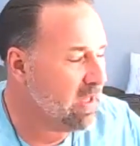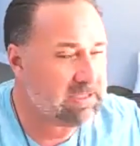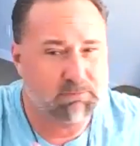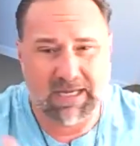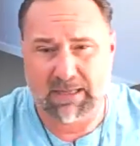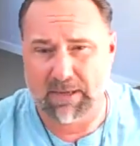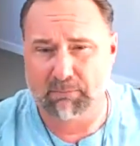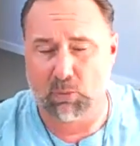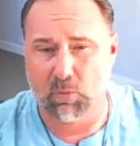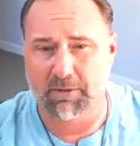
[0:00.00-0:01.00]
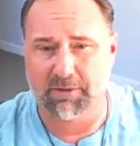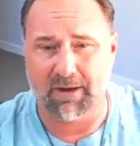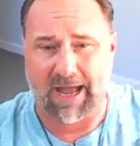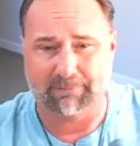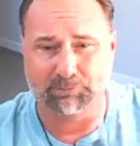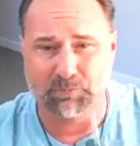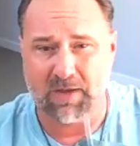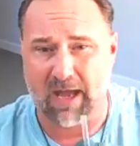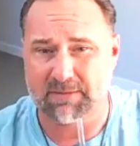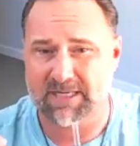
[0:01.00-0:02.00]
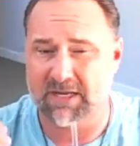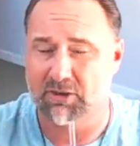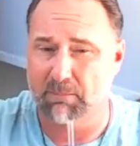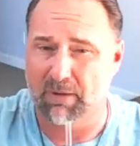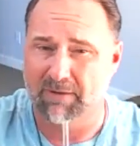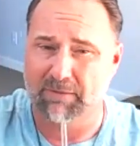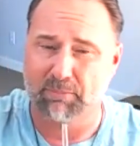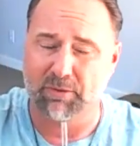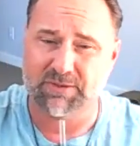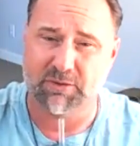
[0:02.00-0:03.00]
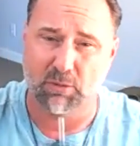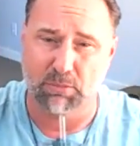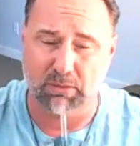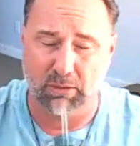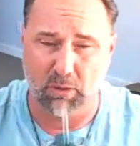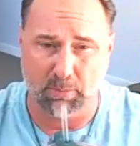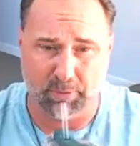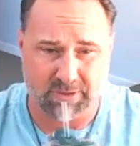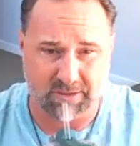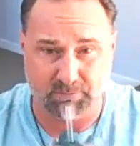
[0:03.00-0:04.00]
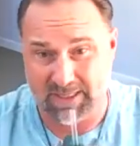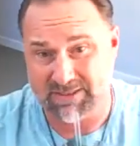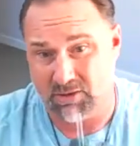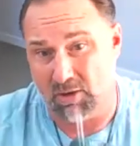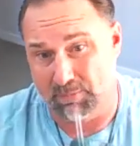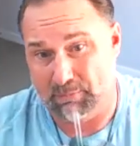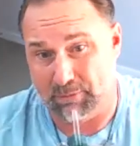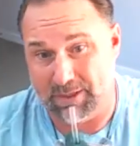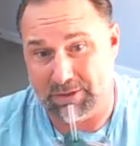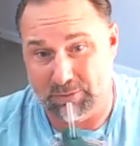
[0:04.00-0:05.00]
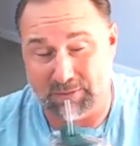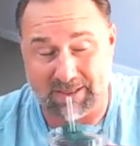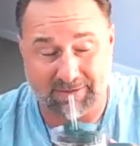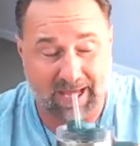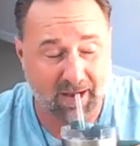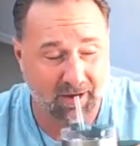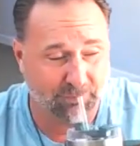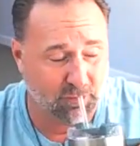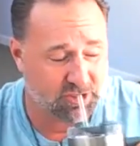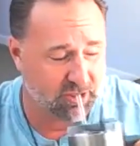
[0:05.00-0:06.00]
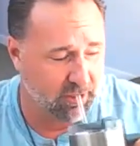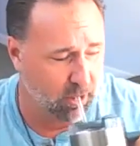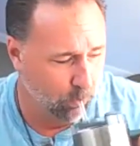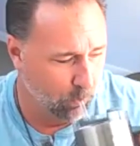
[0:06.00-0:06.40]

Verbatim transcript: it's meeting people where they're at, not saying you're above a person or below a person, because there are people that do think that, unfortunately,